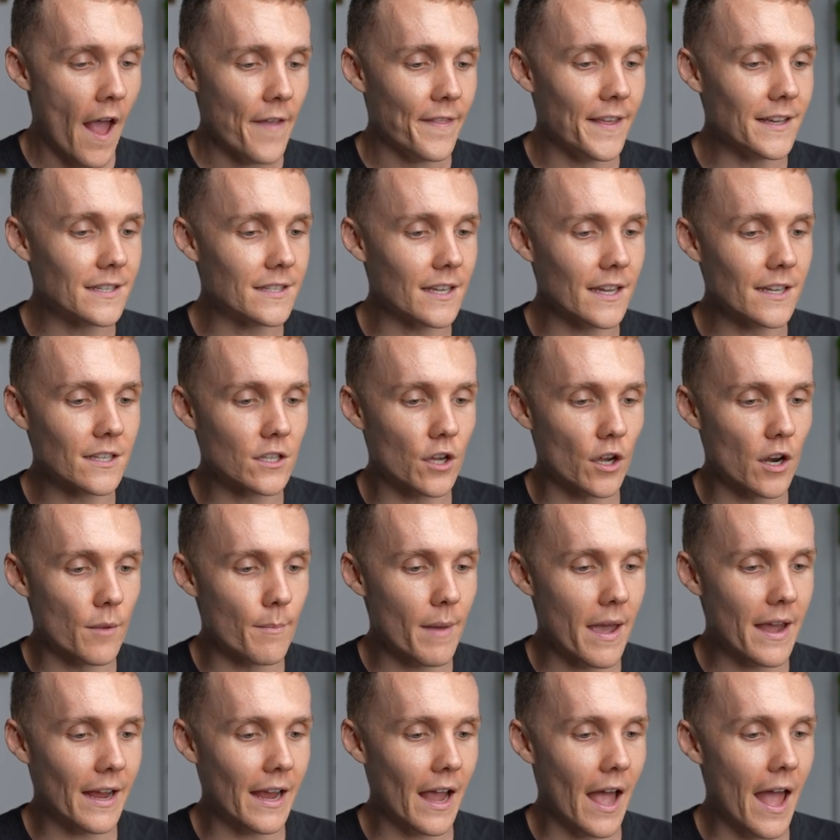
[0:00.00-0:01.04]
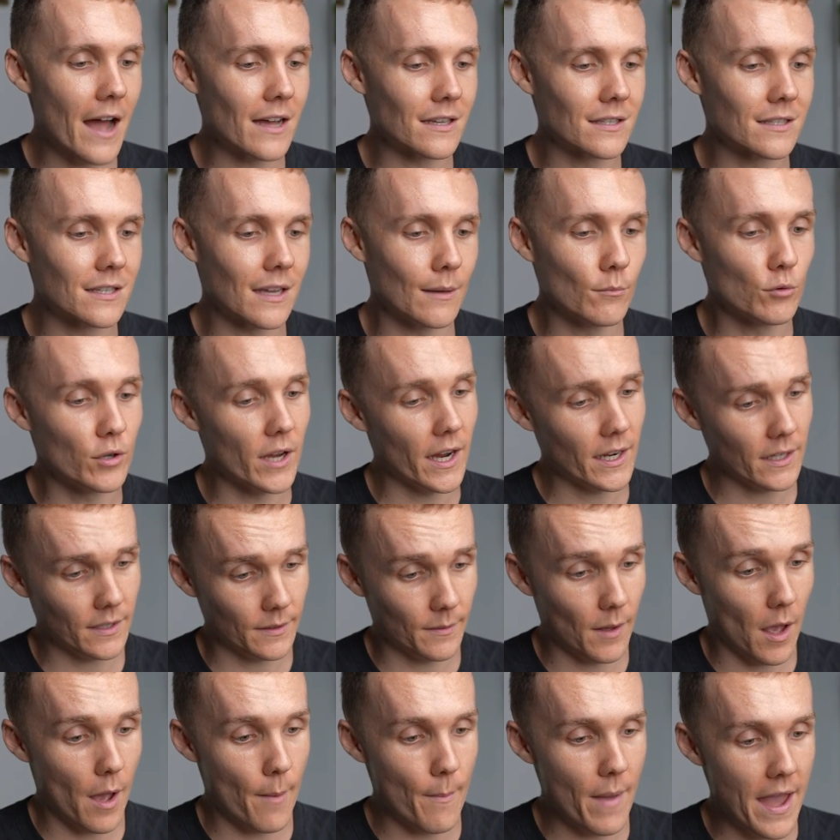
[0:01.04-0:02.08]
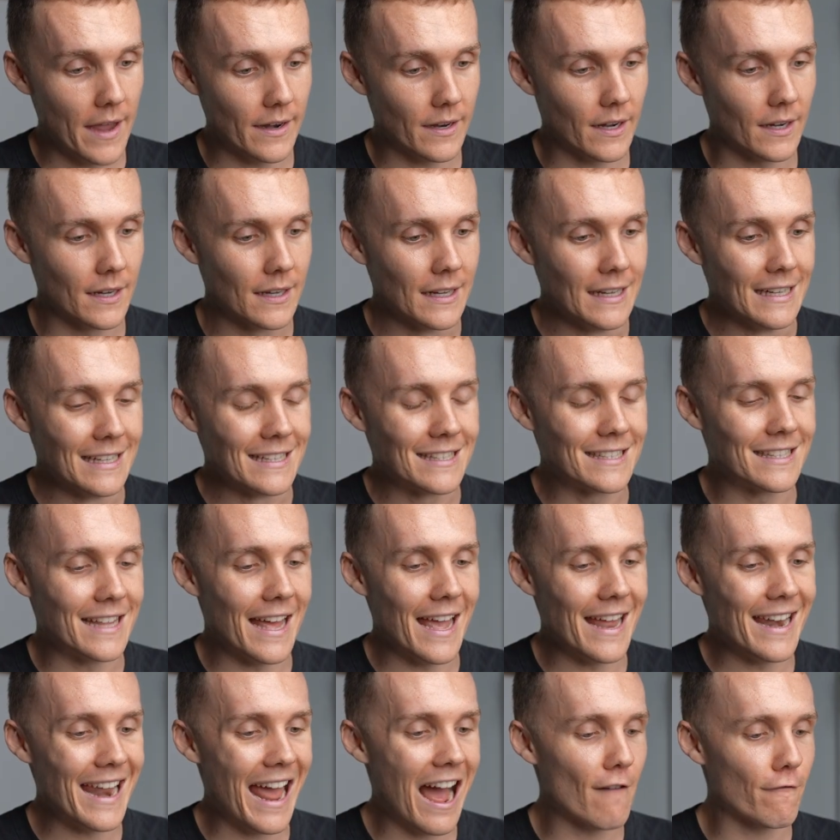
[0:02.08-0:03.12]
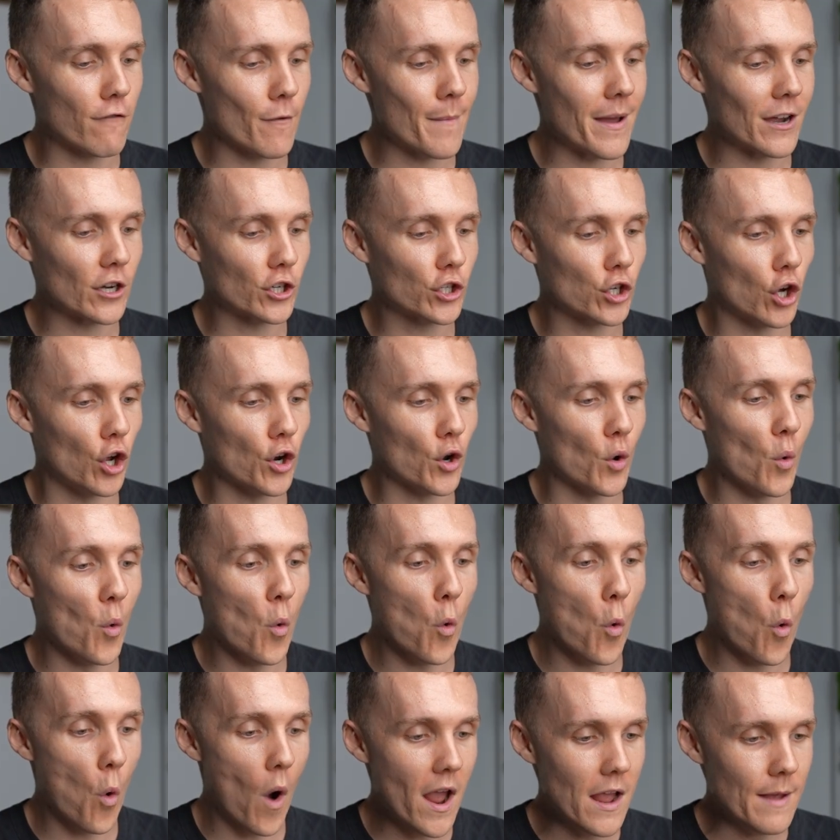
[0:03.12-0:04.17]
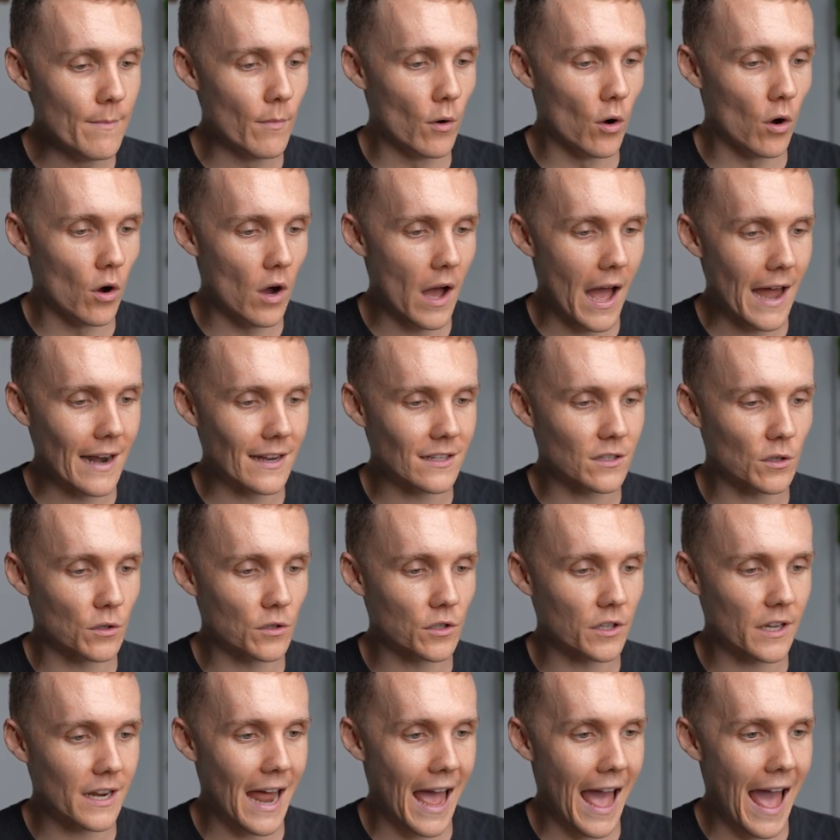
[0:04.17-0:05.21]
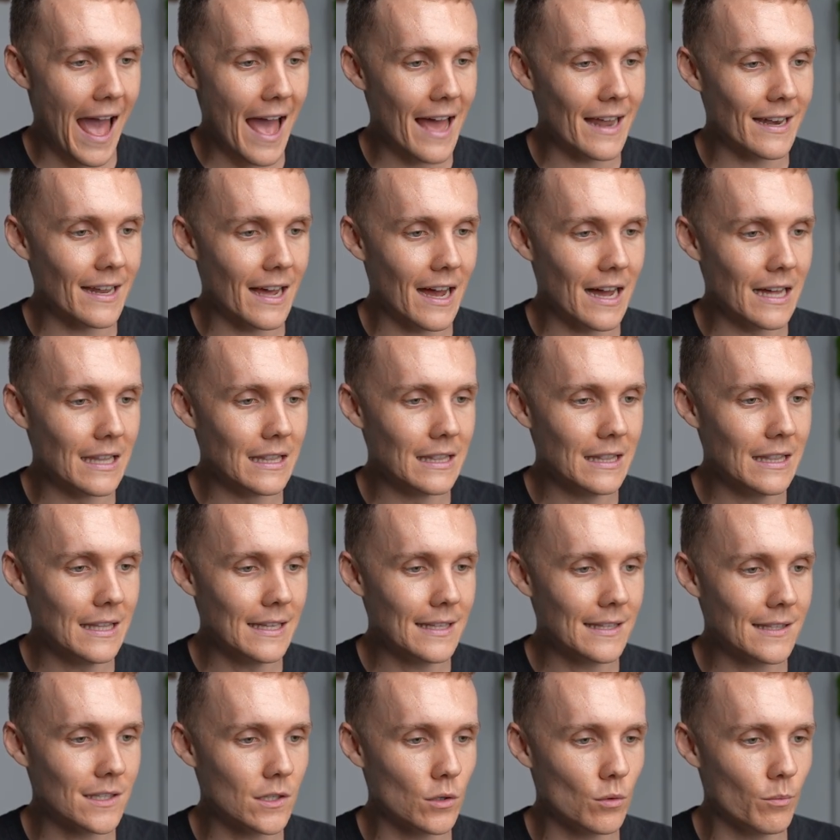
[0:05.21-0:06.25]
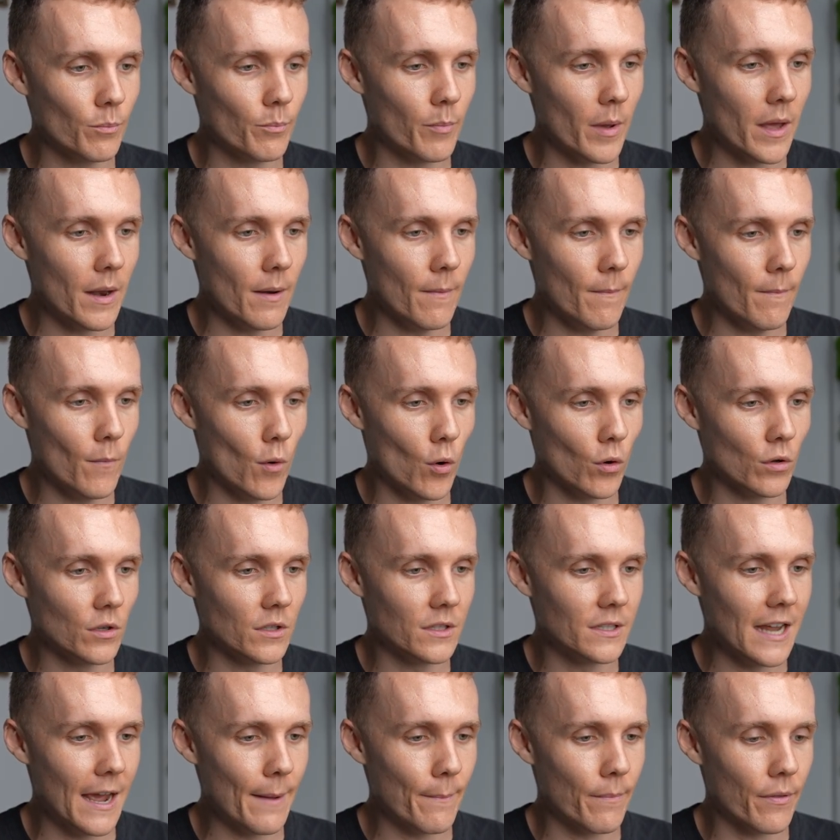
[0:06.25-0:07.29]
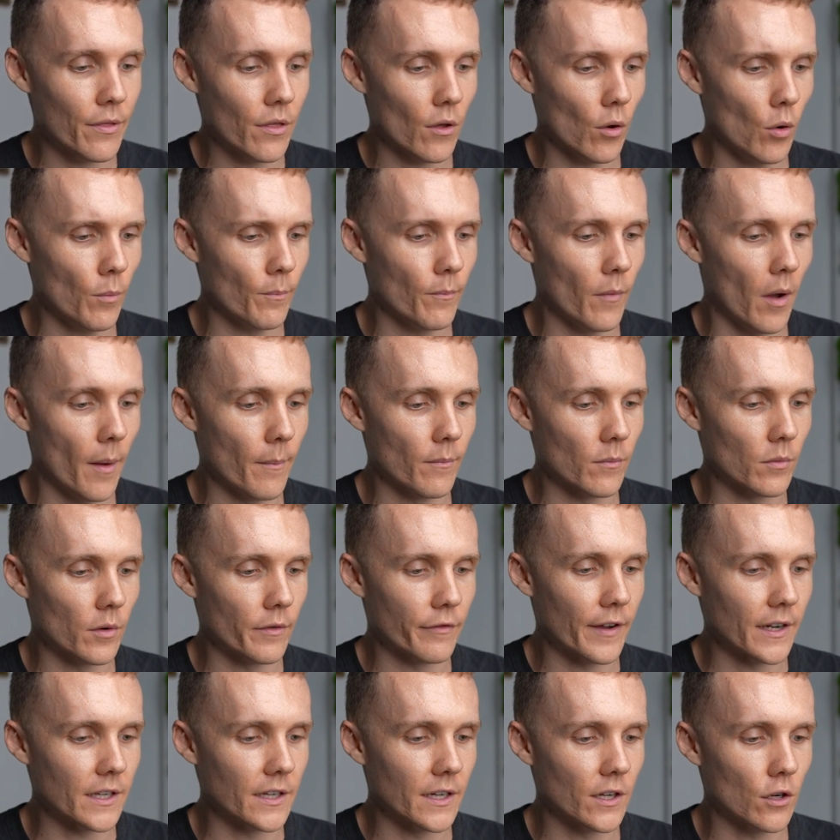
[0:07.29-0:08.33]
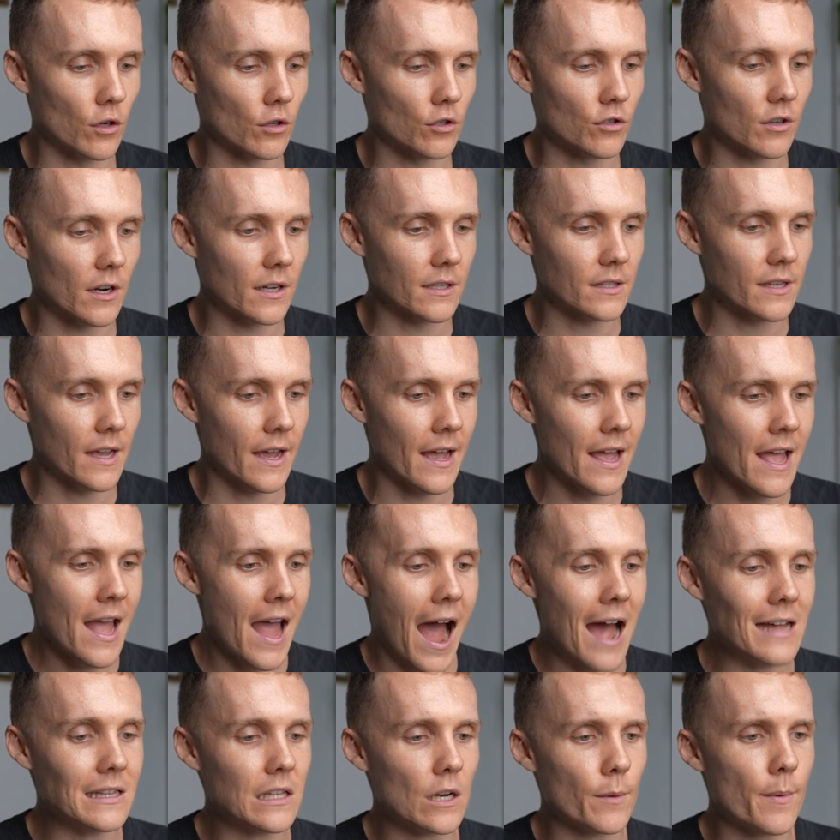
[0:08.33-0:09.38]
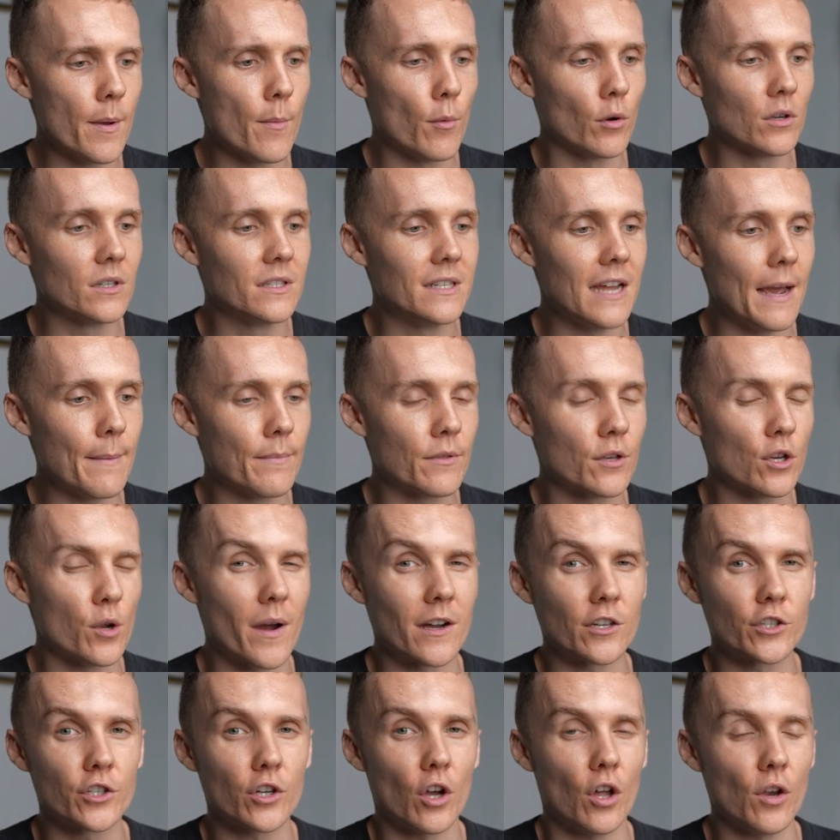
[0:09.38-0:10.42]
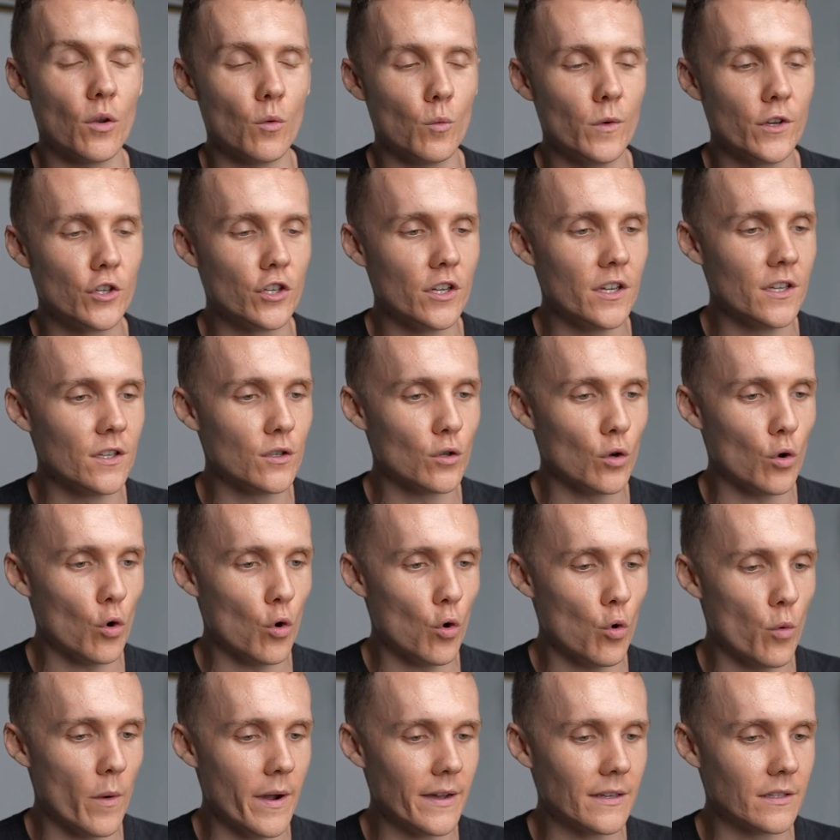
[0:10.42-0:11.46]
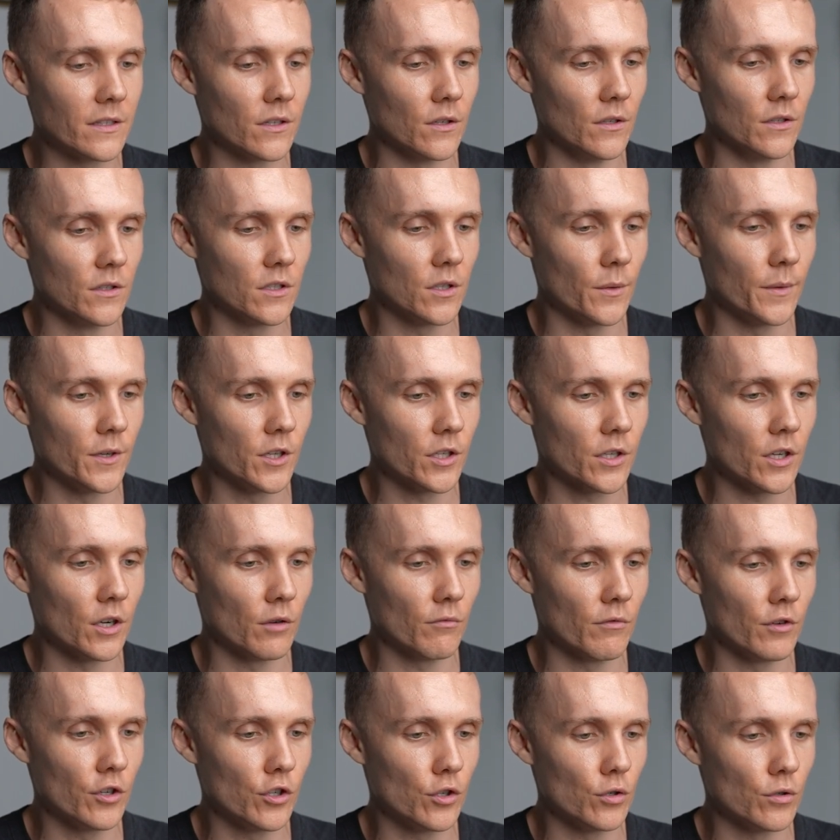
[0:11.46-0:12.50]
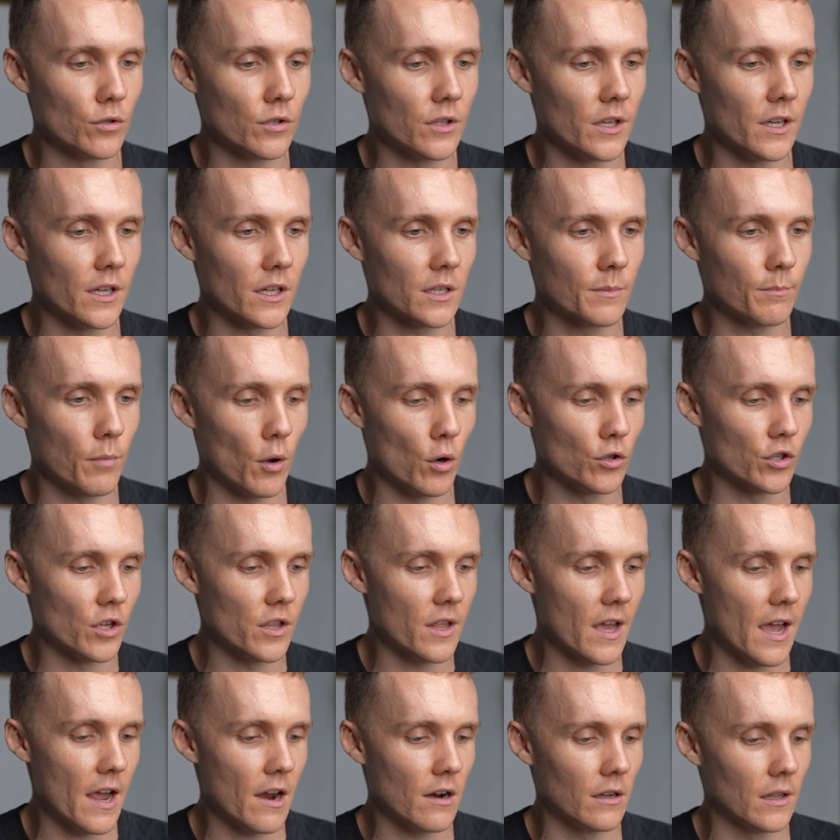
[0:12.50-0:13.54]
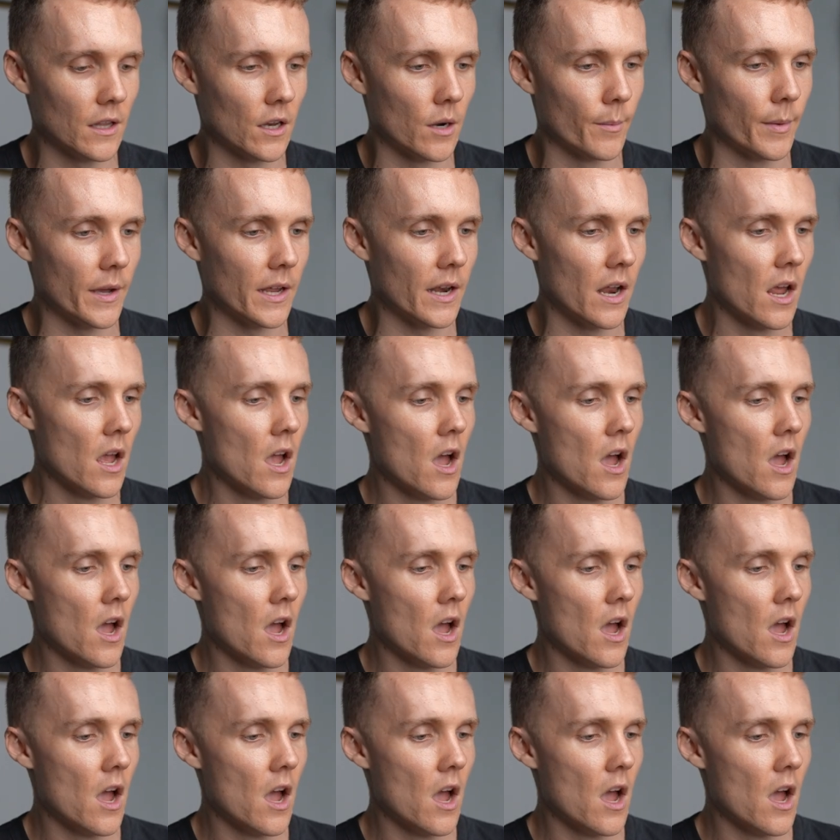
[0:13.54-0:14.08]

This is going to make our subject, Amanda, stand out from our shot way more, and it's also going to add a little bit more depth. Oh, I'm affecting contrast there. A little bit more depth to our shot, which is always good. So we're just going to reduce the exposure there a little bit.